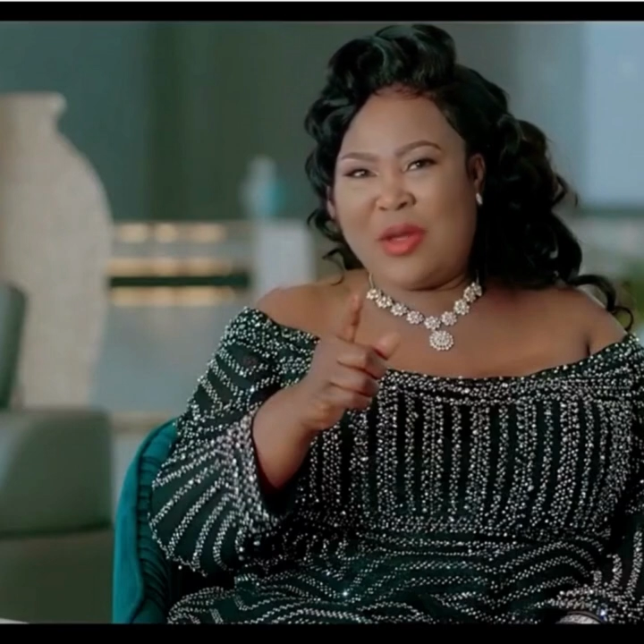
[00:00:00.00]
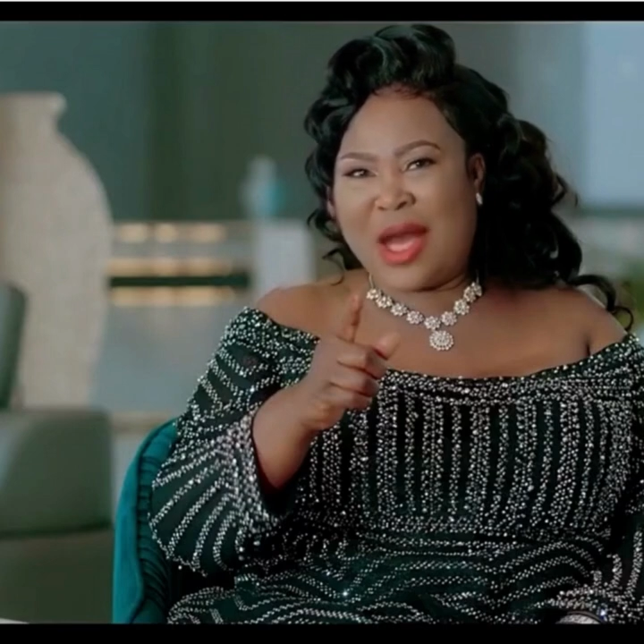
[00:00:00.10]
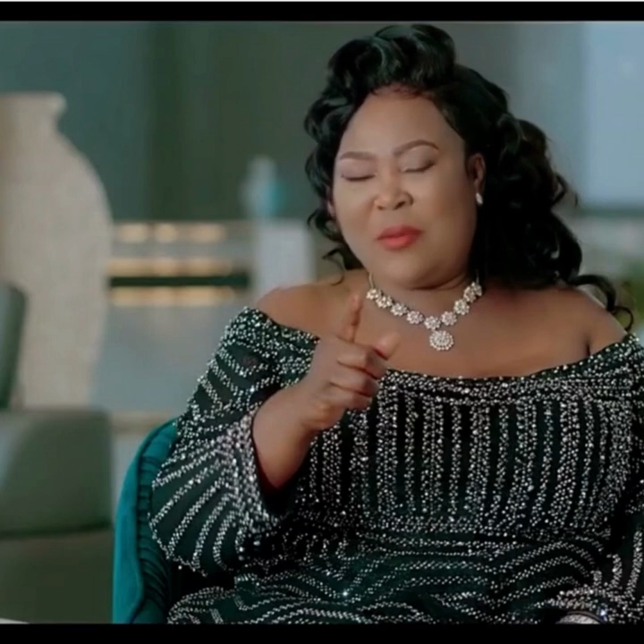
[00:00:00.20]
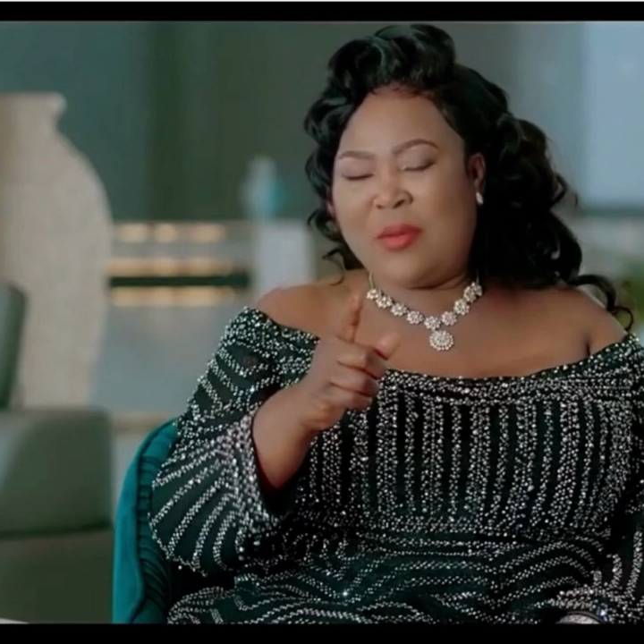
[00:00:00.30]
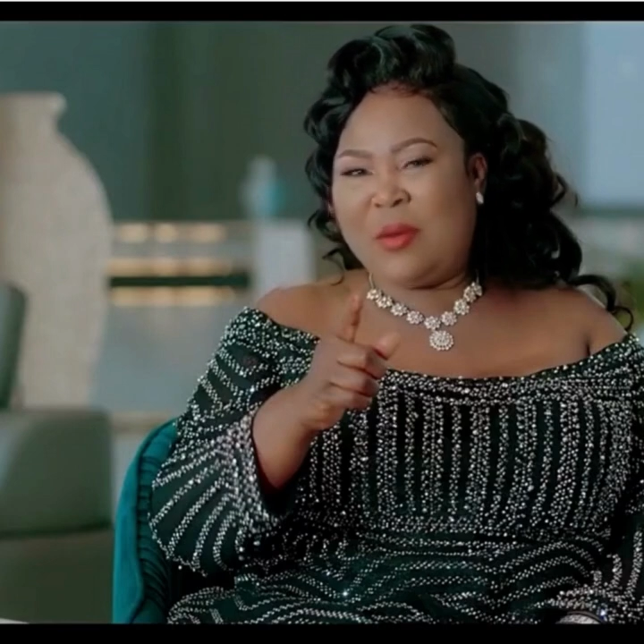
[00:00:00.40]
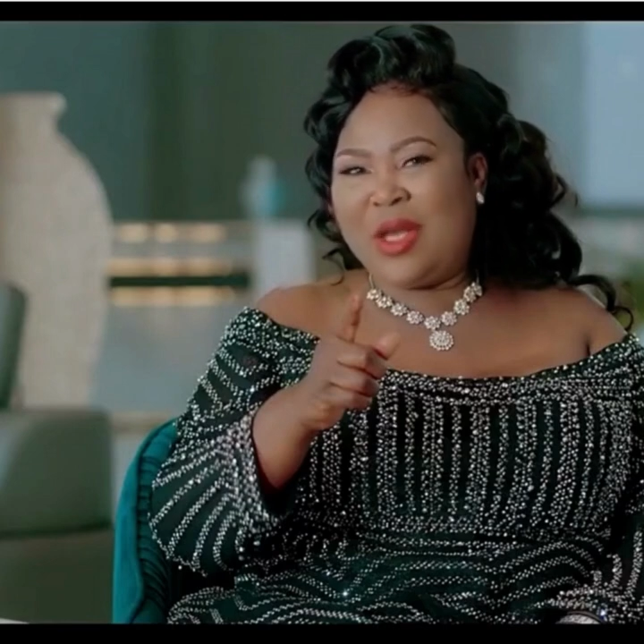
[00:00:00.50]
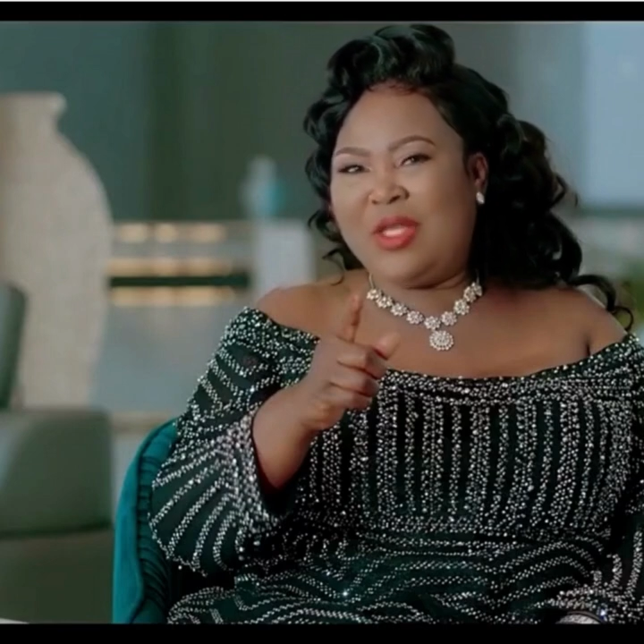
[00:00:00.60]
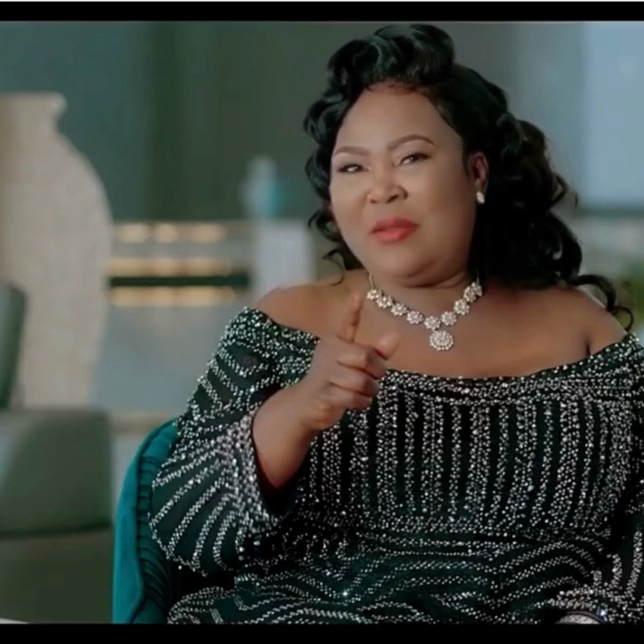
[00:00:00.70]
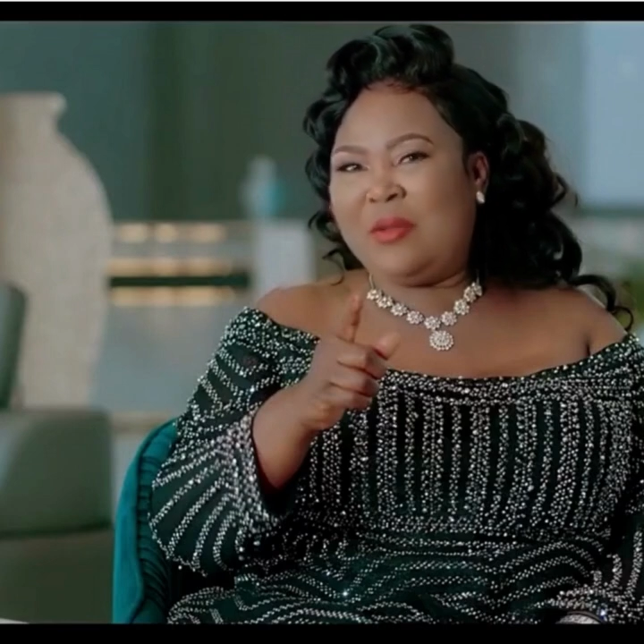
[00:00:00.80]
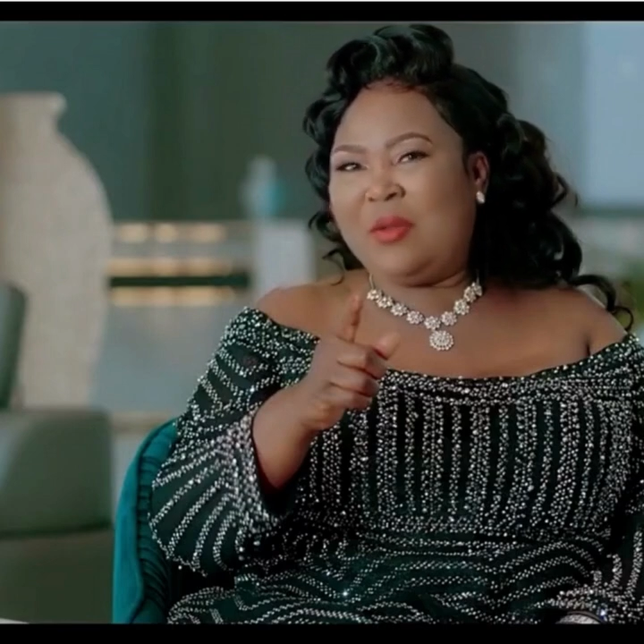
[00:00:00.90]
on how to
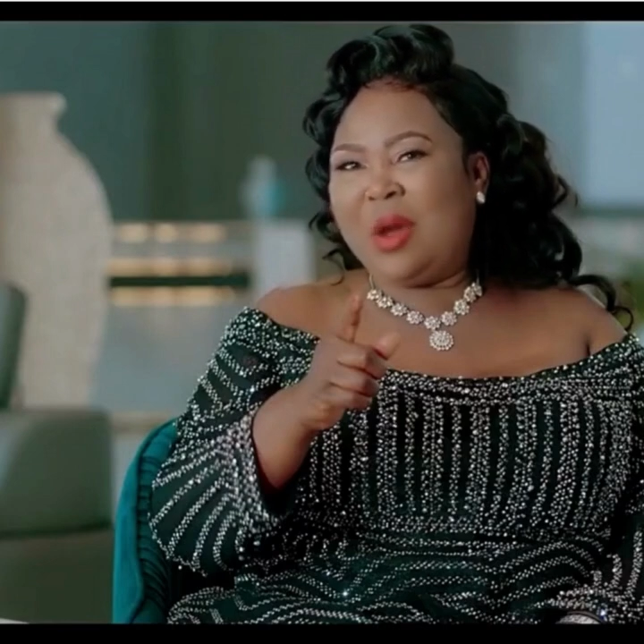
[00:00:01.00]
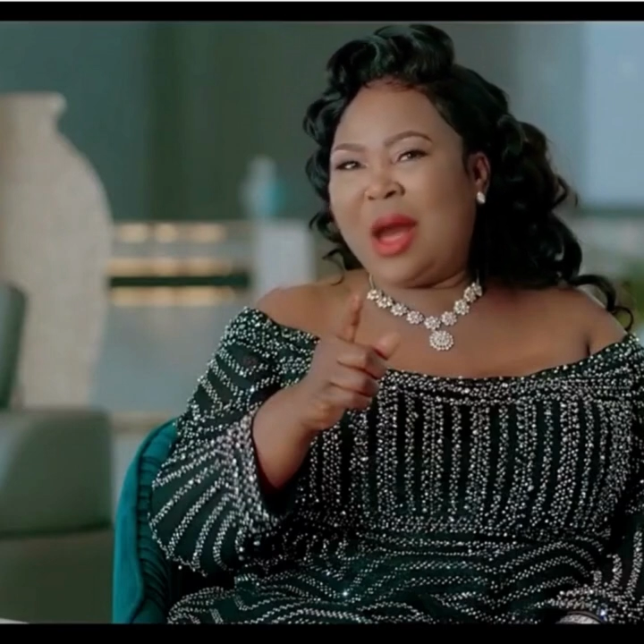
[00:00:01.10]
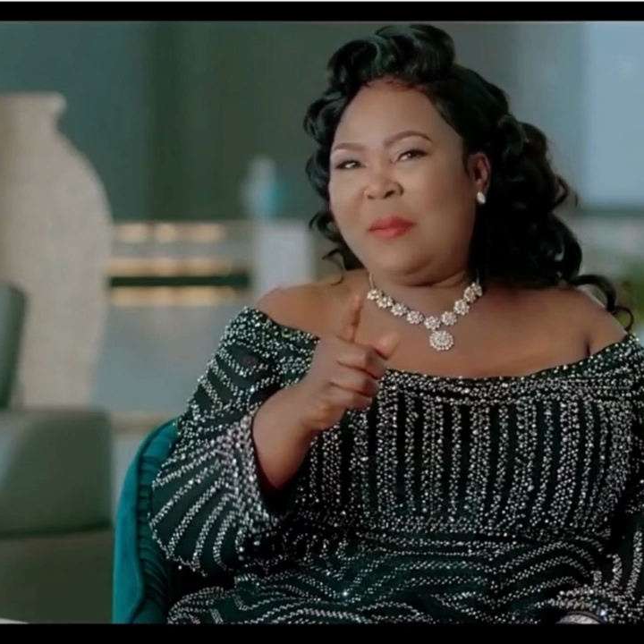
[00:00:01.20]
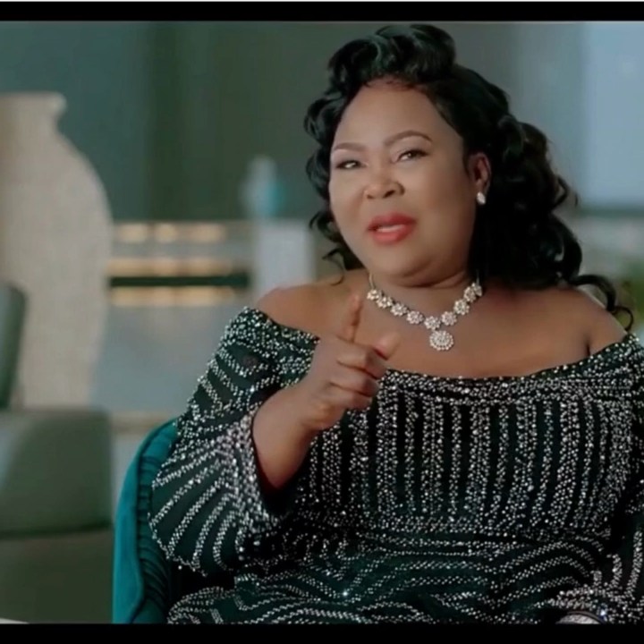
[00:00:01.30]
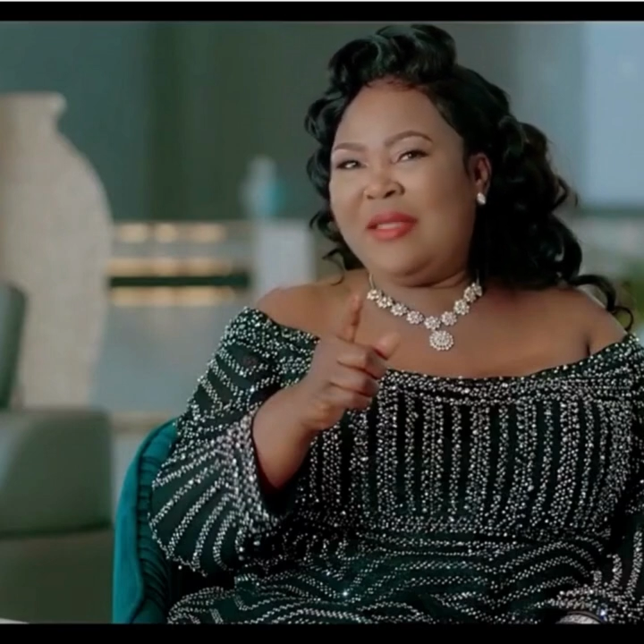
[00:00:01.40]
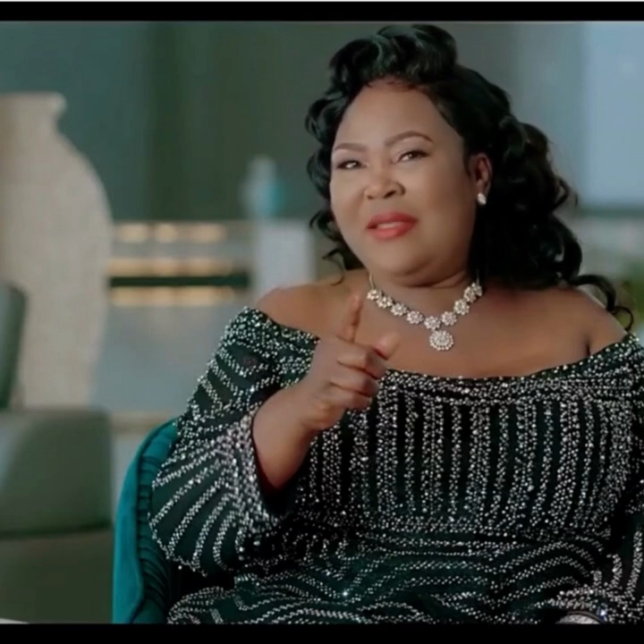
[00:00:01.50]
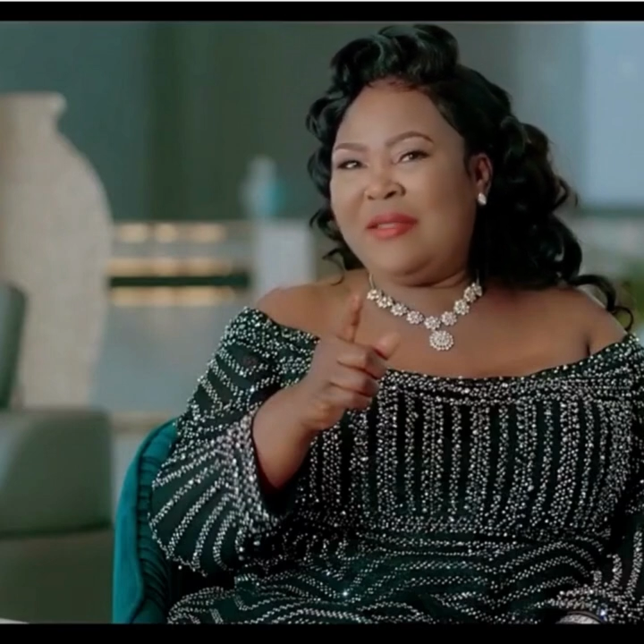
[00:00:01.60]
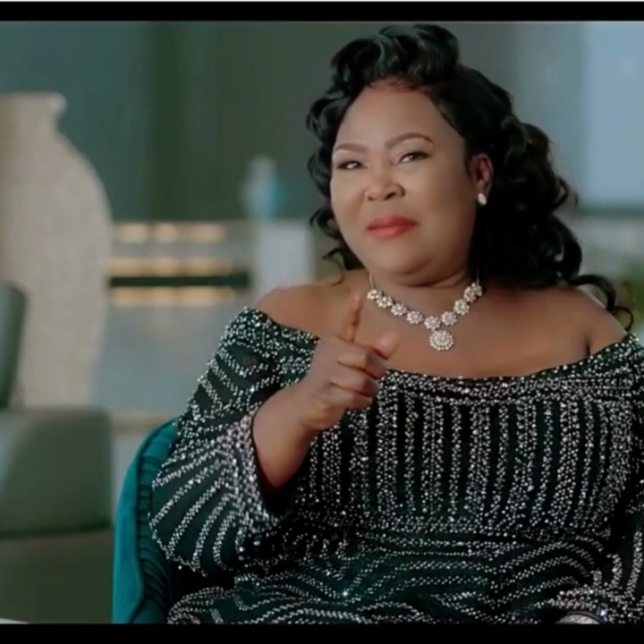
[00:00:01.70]
achieve true happiness.